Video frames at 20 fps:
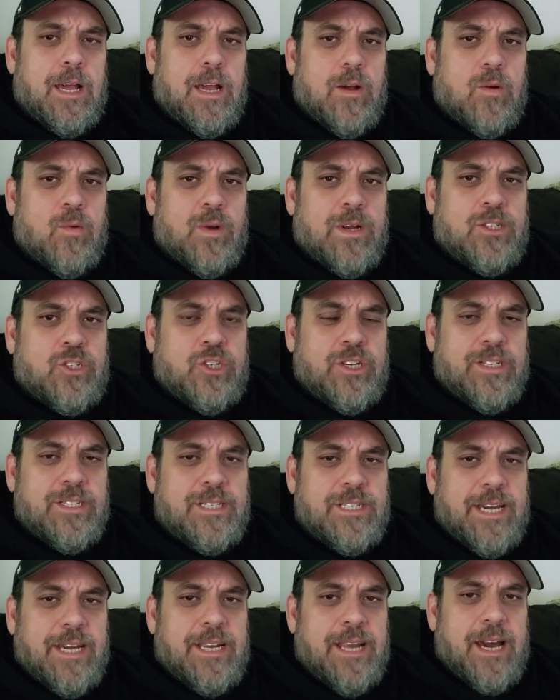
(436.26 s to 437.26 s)
with
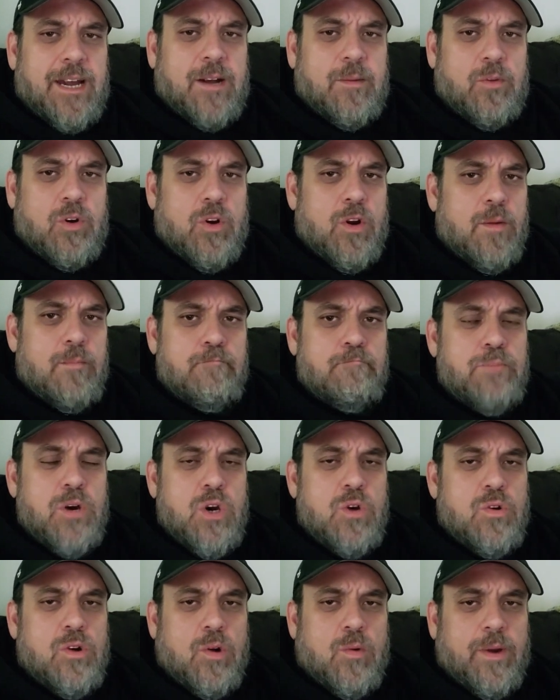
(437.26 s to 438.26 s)
Shinsuke Nakamura and
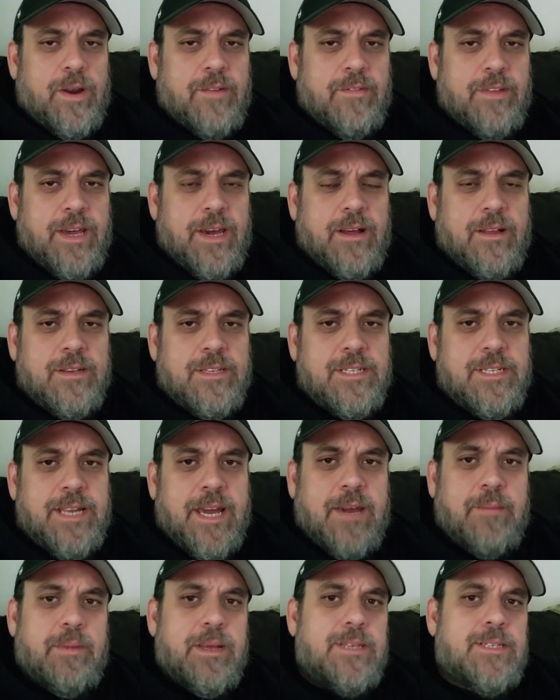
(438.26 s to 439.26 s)
Boog, or whatever the hell his
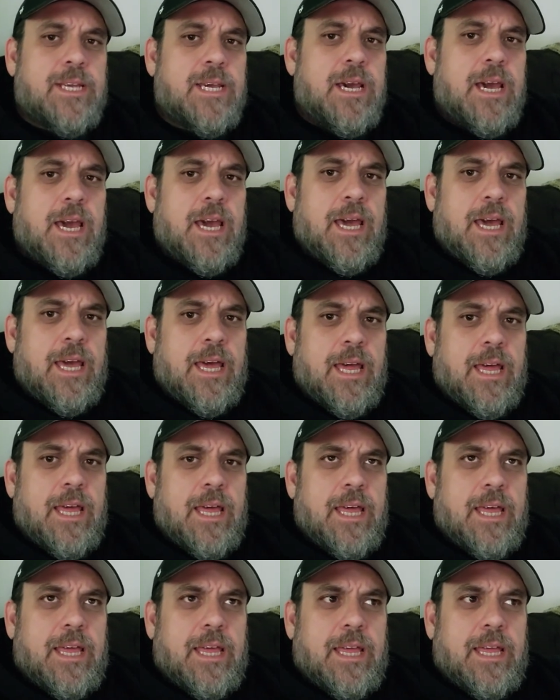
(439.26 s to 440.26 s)
name is.
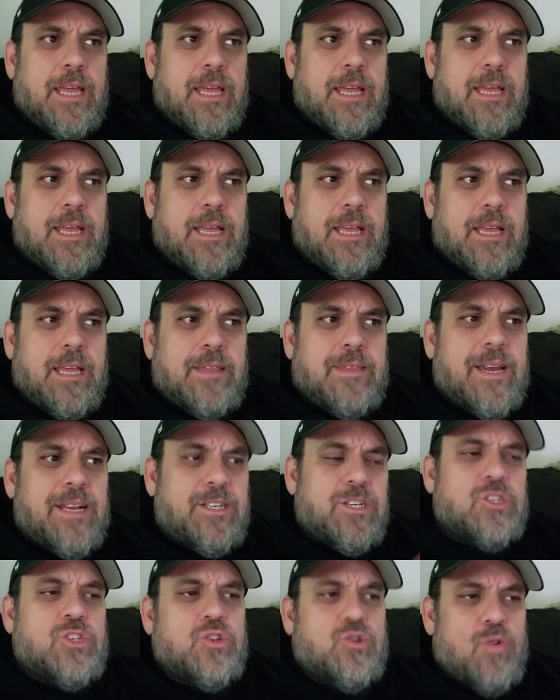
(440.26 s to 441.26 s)
They
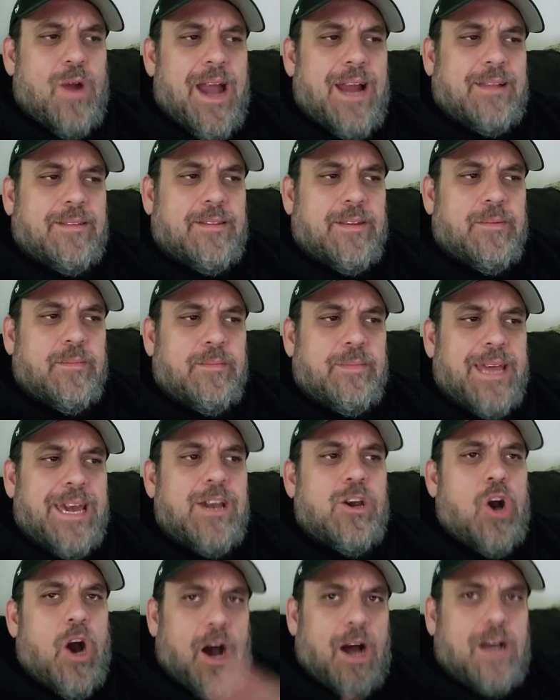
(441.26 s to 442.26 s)
distract him, they
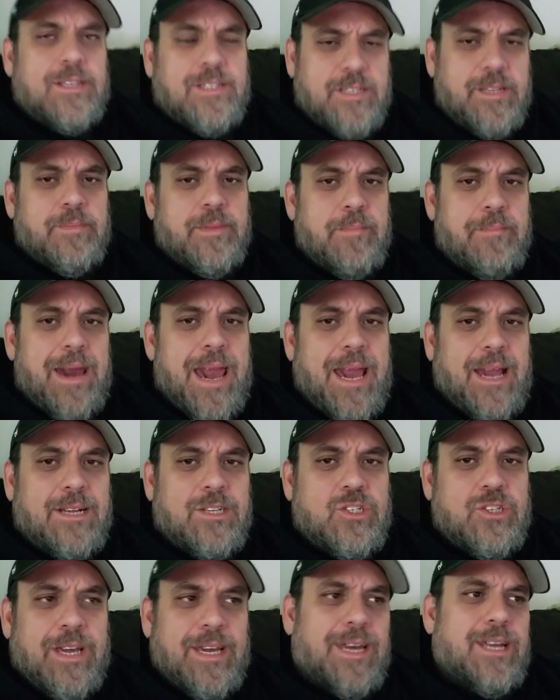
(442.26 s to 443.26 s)
cost him the
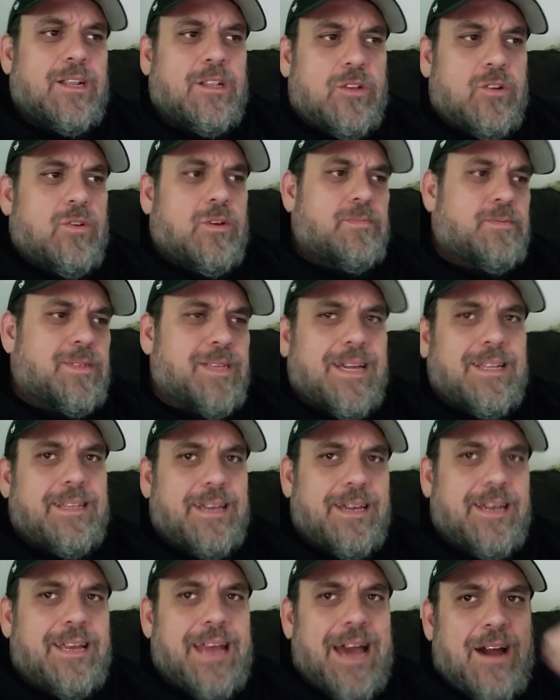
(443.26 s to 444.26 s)
match, they get a little upset, they
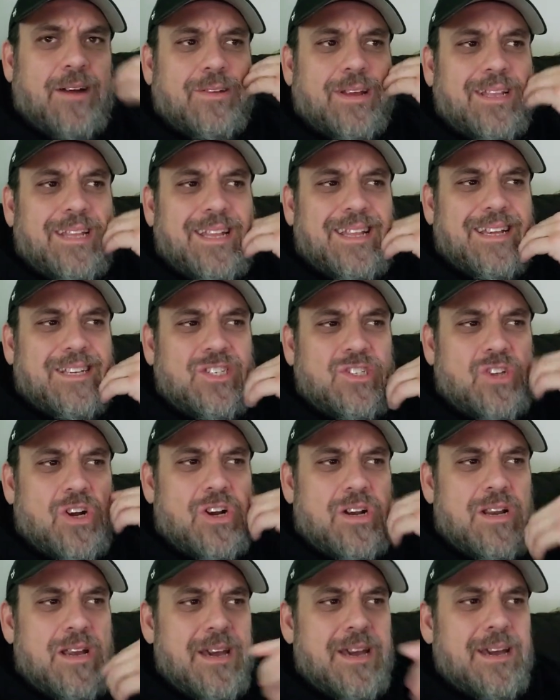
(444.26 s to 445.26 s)
get out, and then he
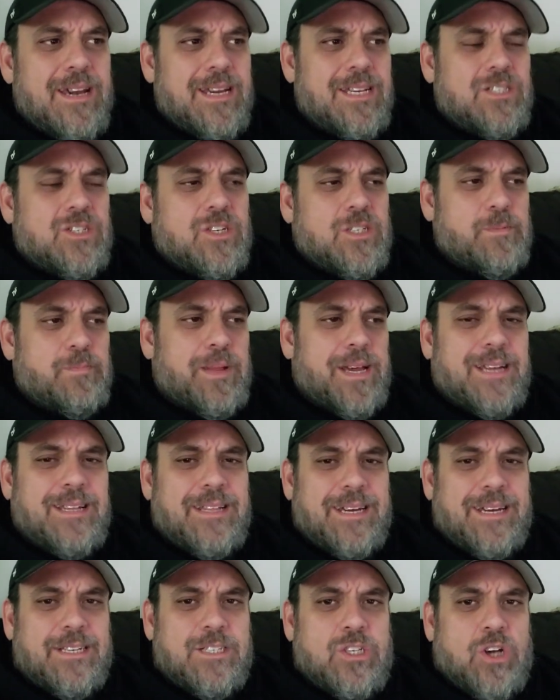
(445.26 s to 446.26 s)
starts playing the
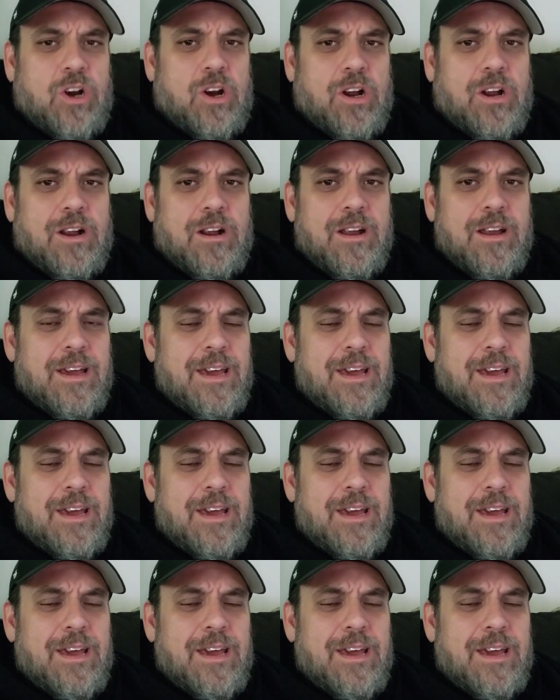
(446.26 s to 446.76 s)
guitar,